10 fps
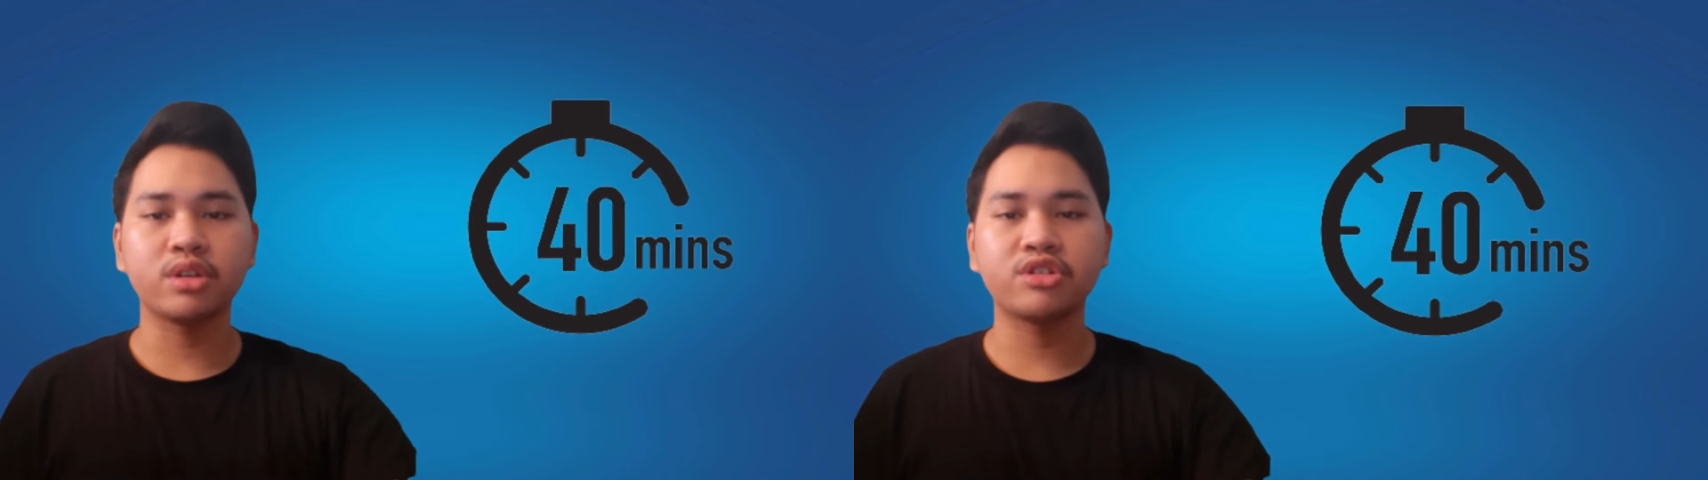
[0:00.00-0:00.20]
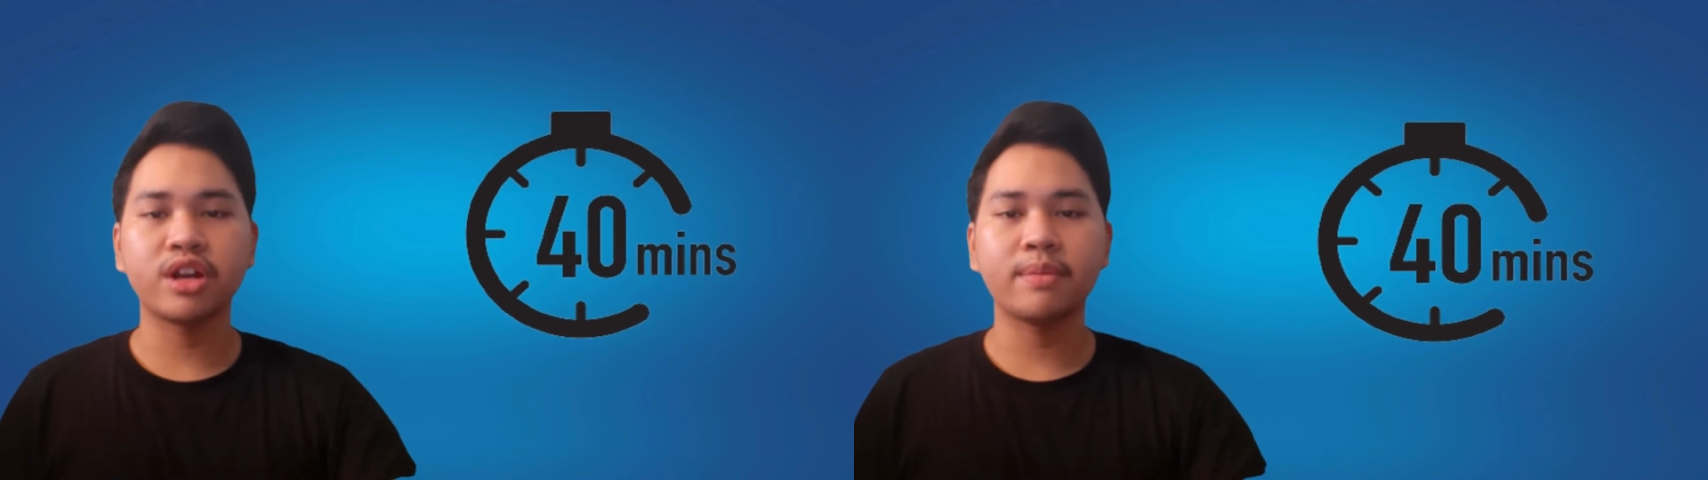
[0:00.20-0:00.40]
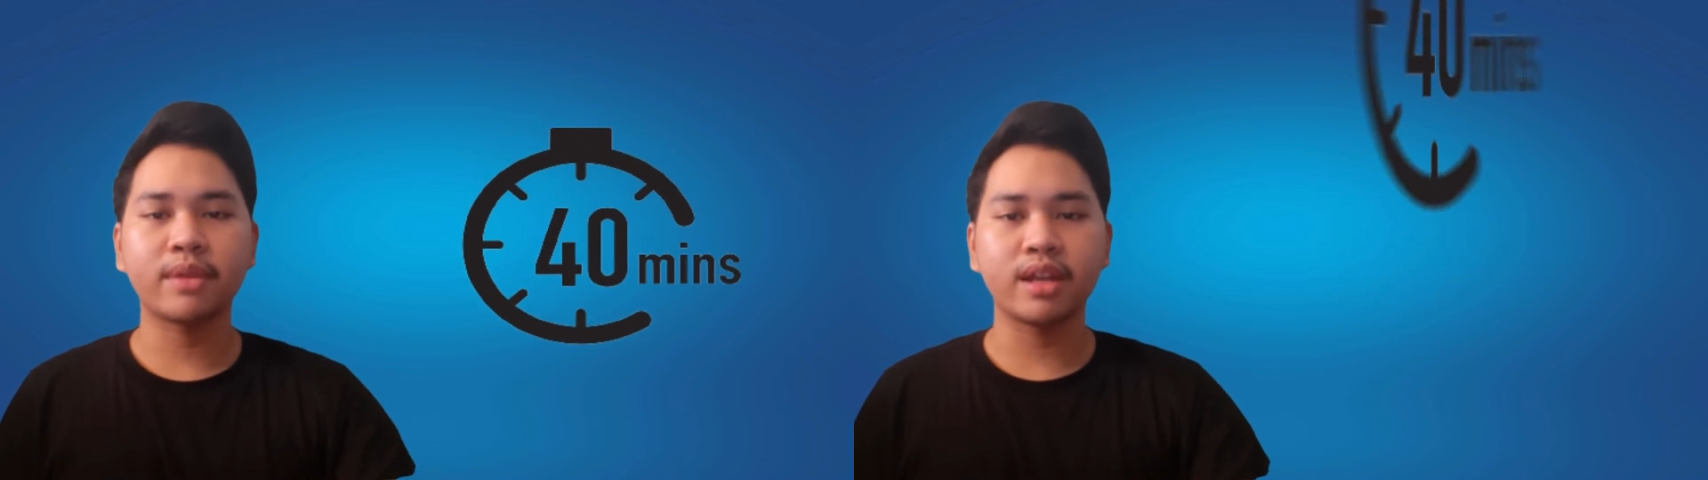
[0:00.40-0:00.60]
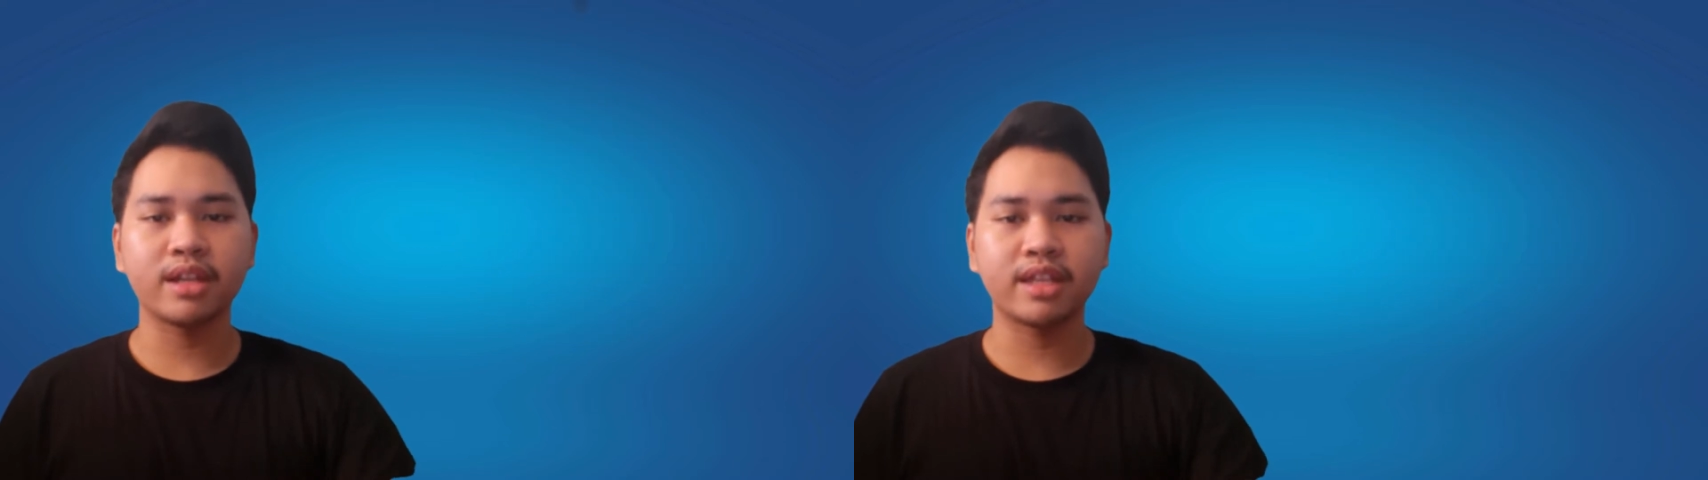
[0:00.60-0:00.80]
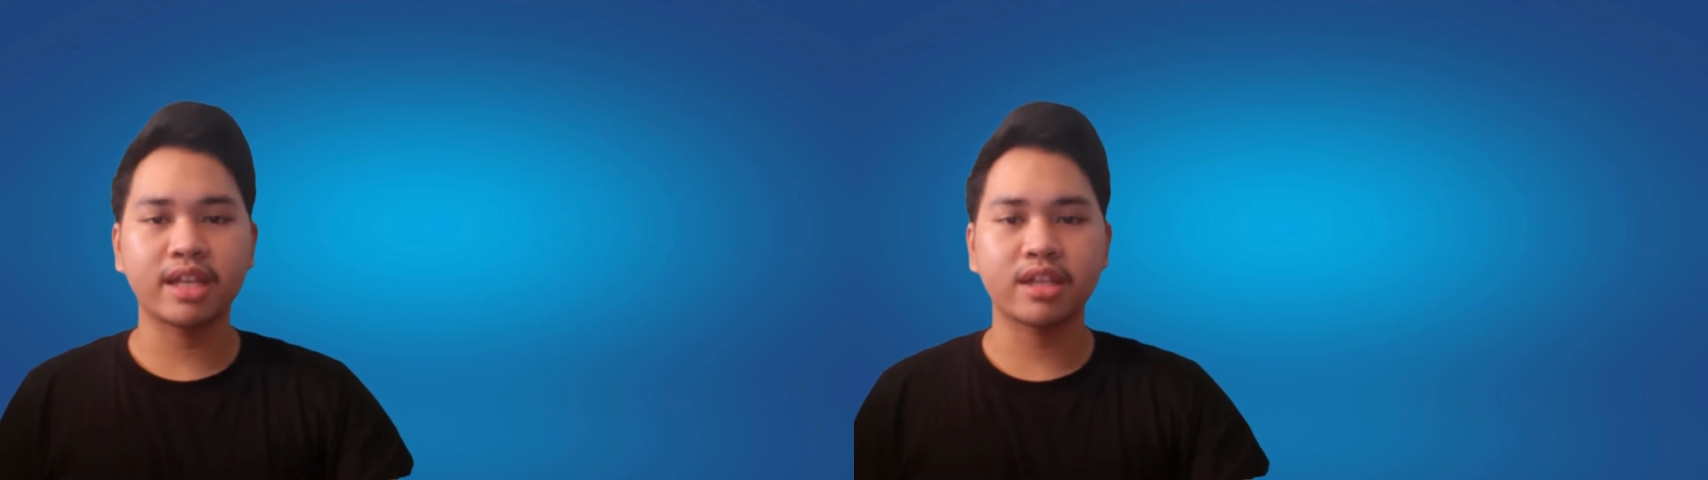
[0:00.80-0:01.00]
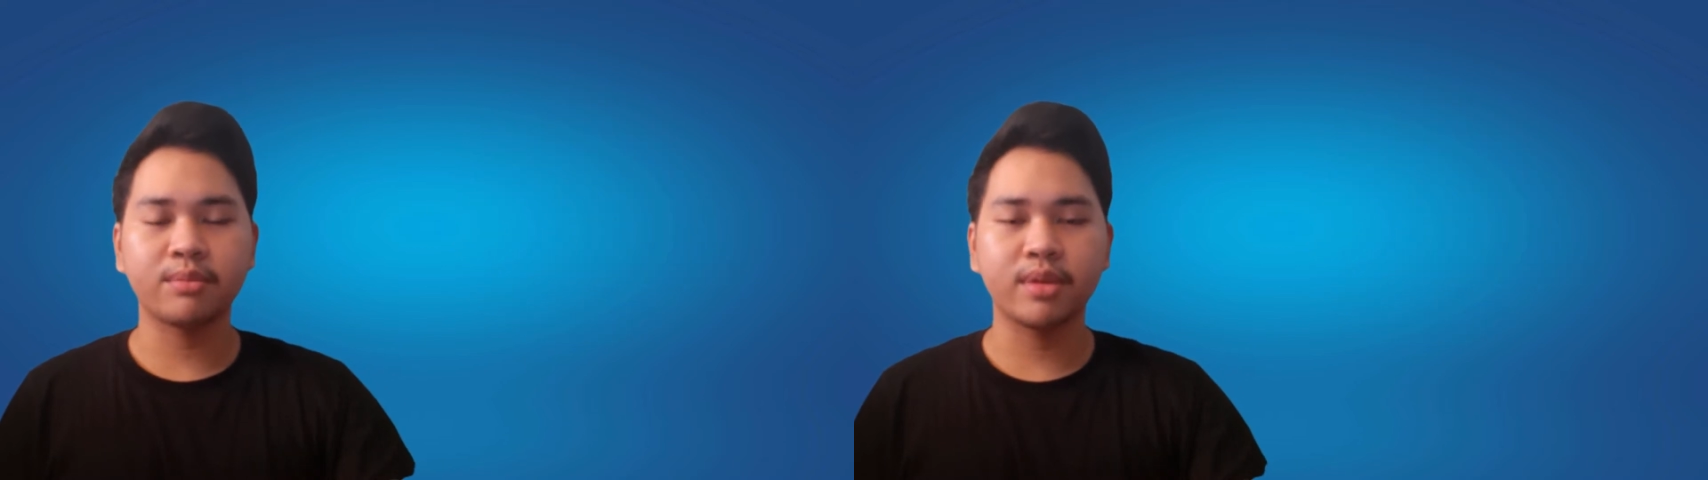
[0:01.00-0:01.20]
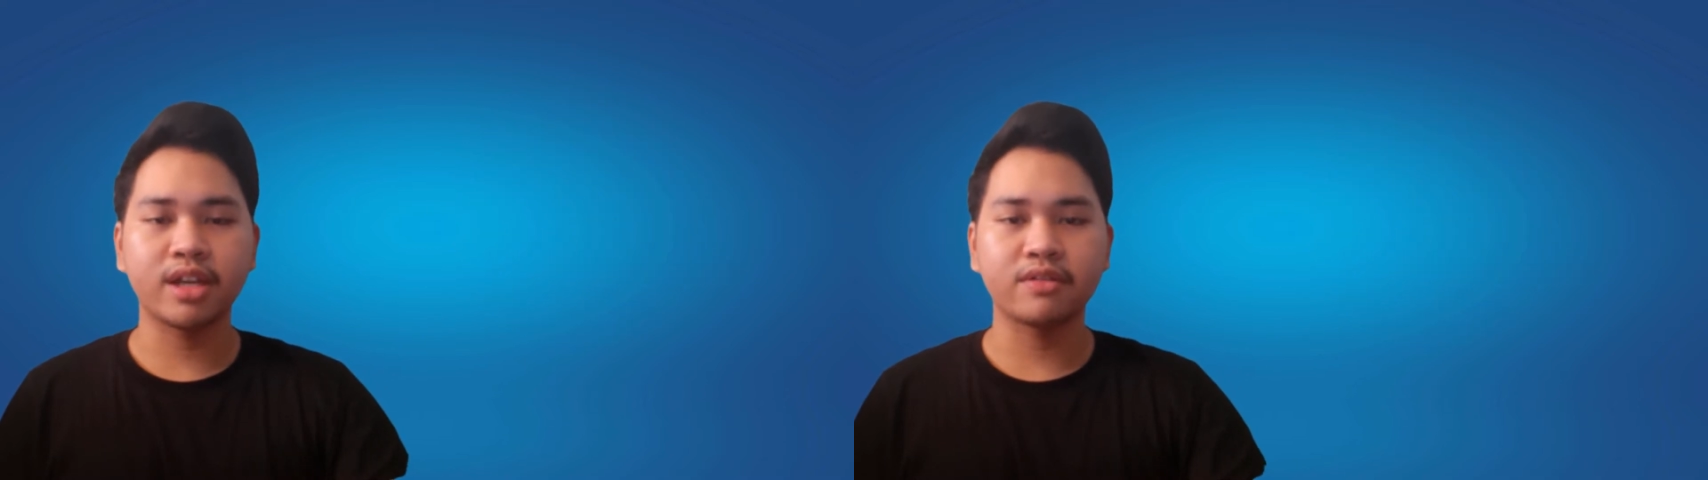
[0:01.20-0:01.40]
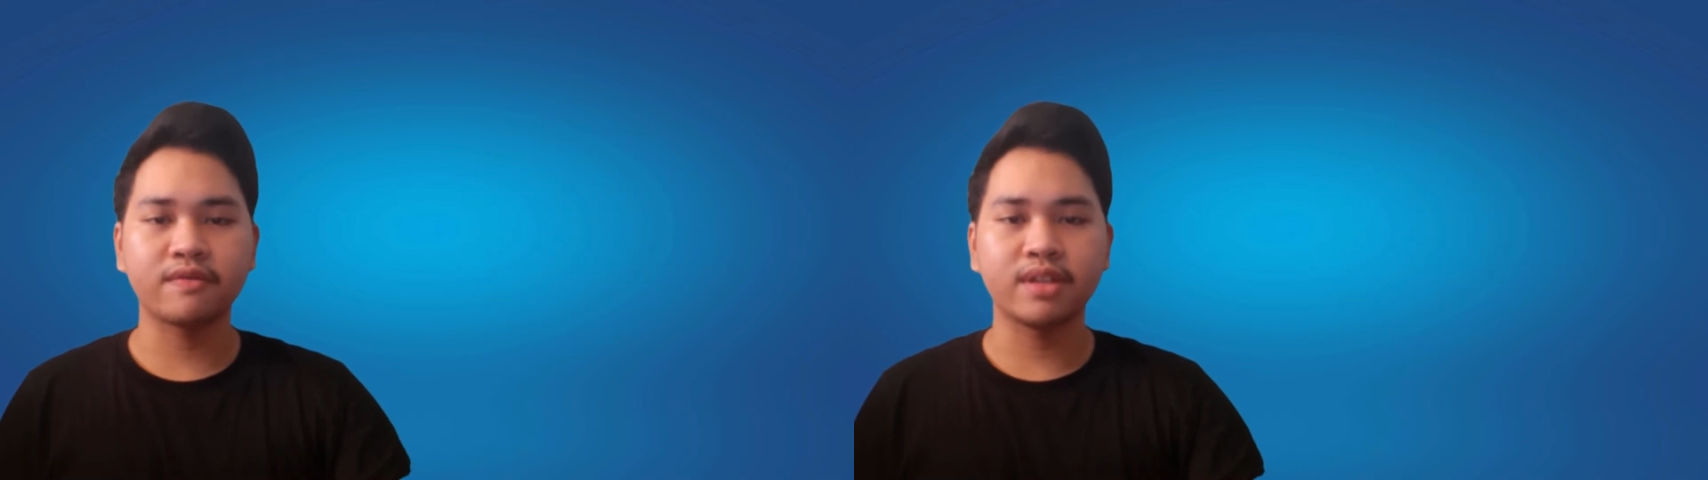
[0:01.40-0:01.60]
trapped and detected
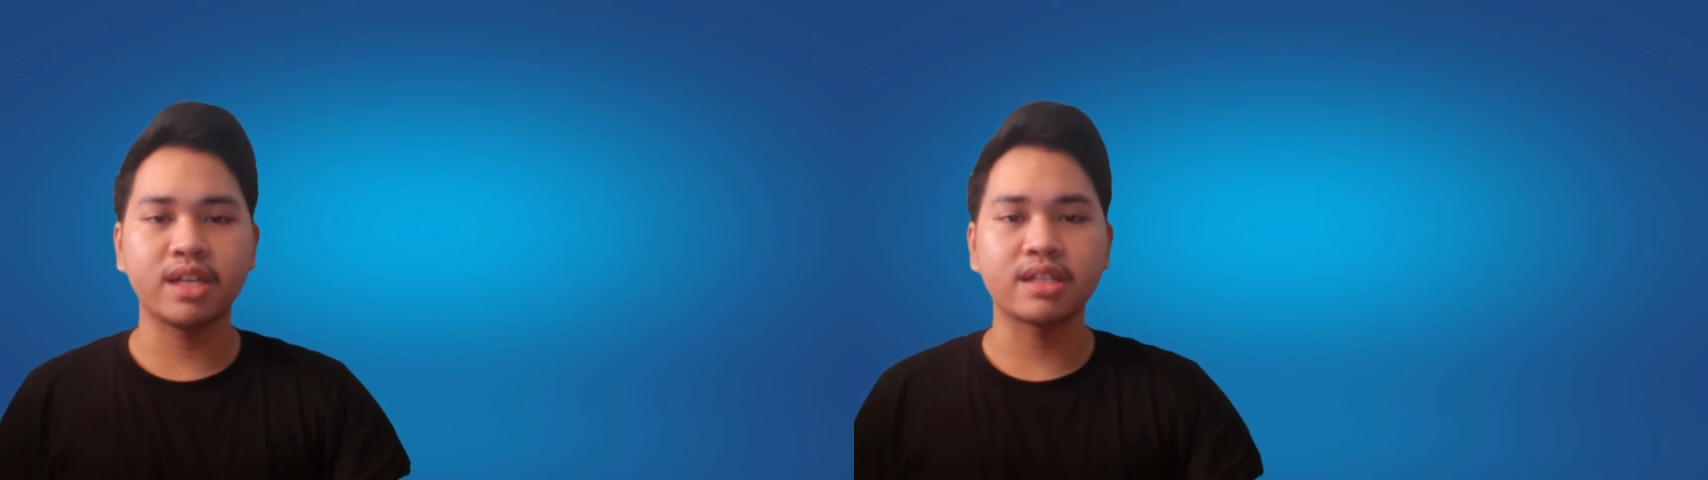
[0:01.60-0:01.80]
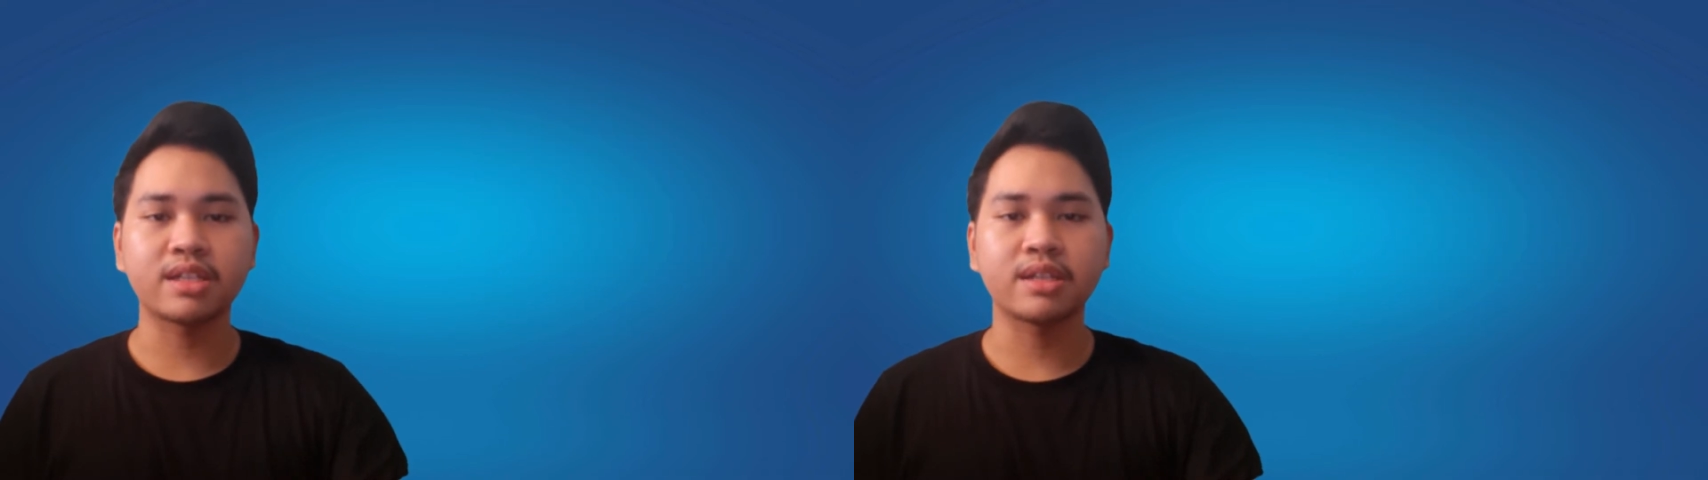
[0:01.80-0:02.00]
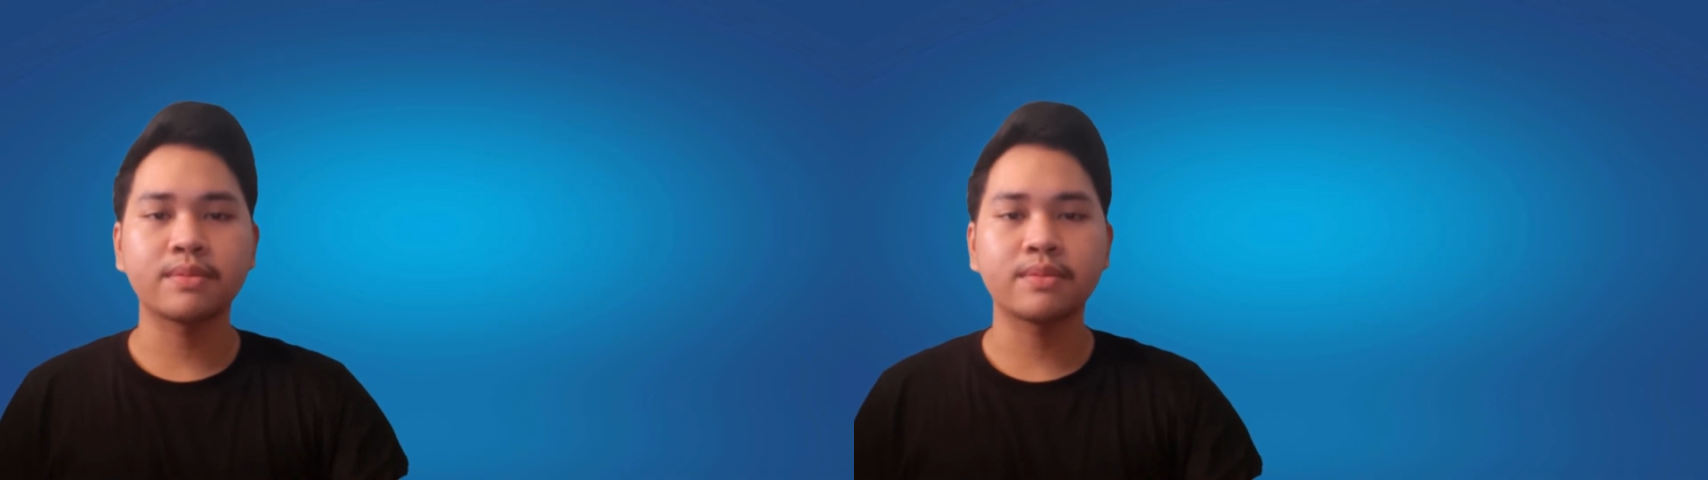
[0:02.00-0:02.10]
because of this.